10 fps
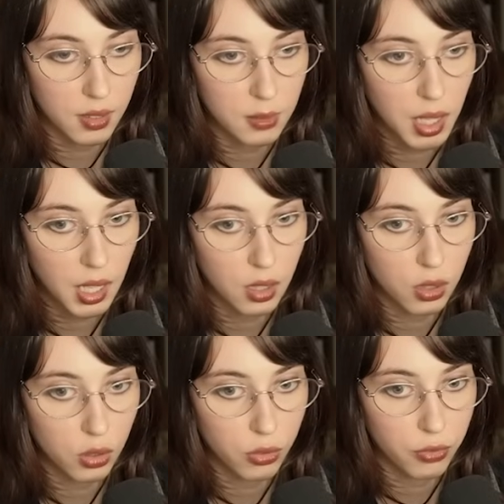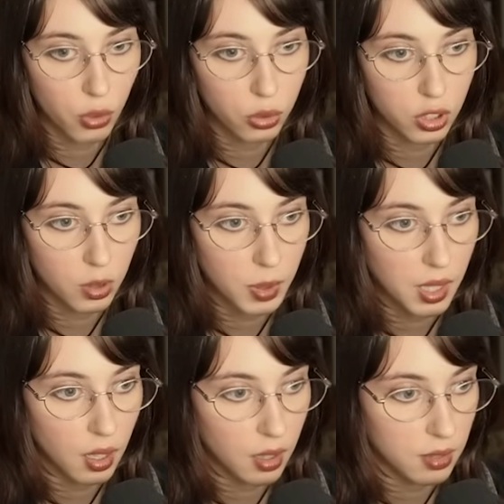let's make a new folder
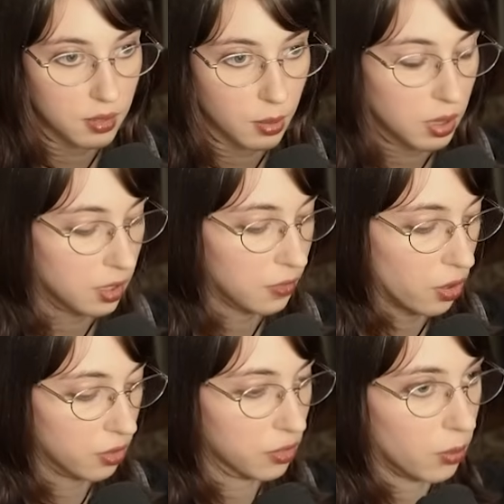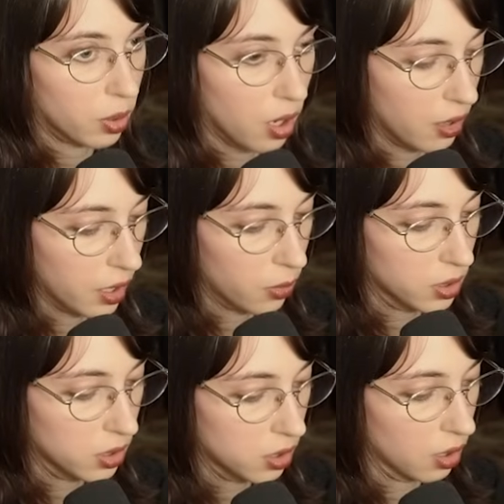because some of these photos don't belong here. We're
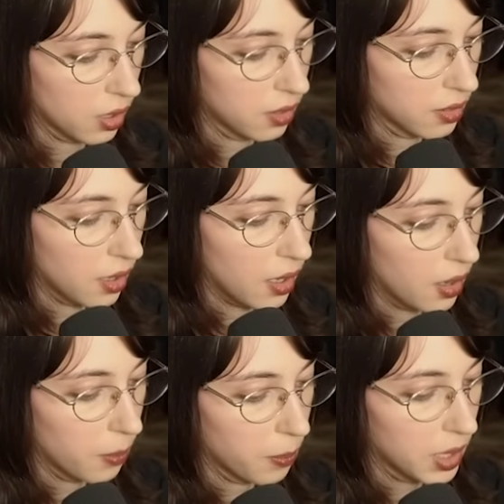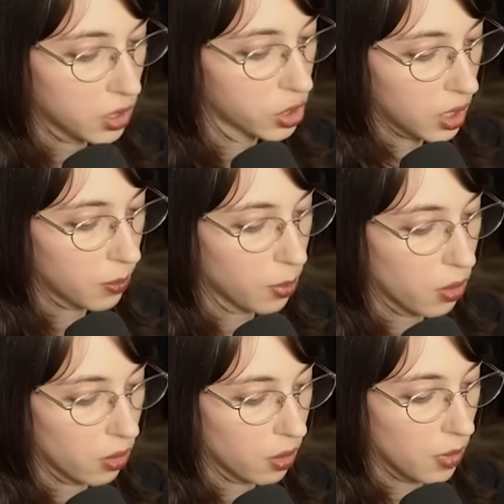just gonna call this Beachy
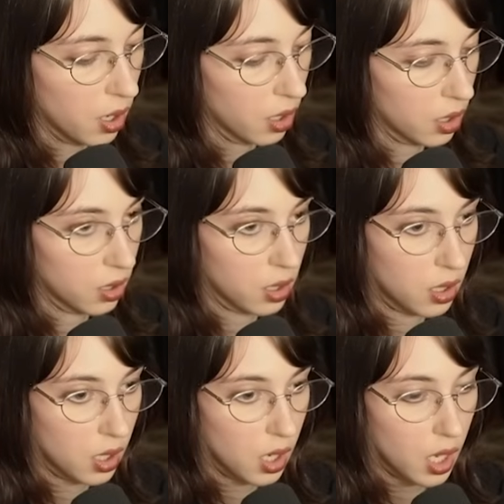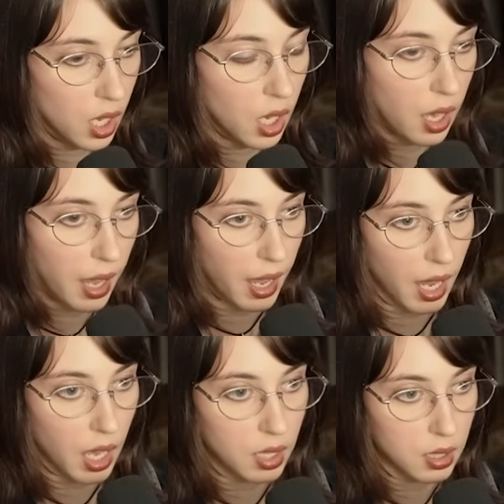Pokemon.
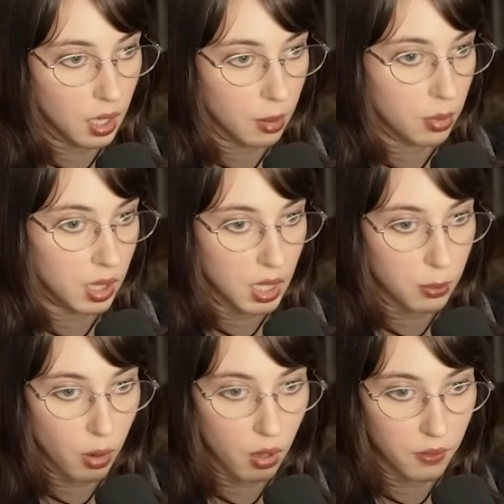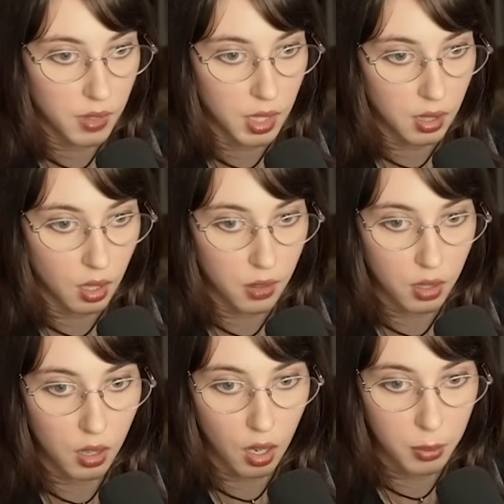And I'm gonna keep all of the other
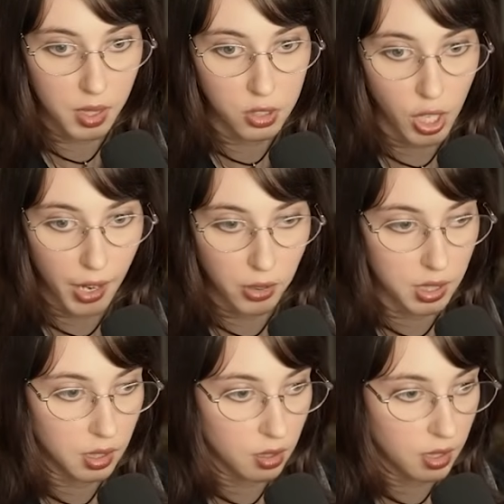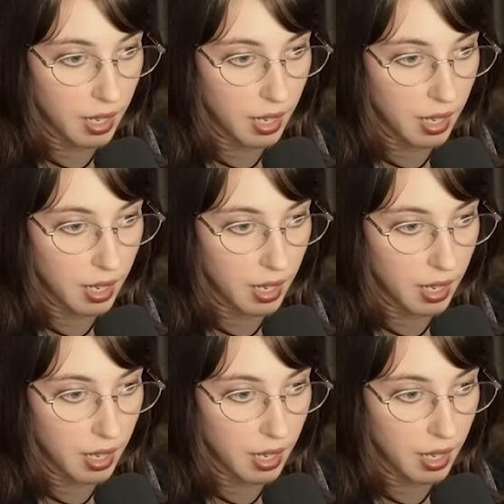garbage out here, and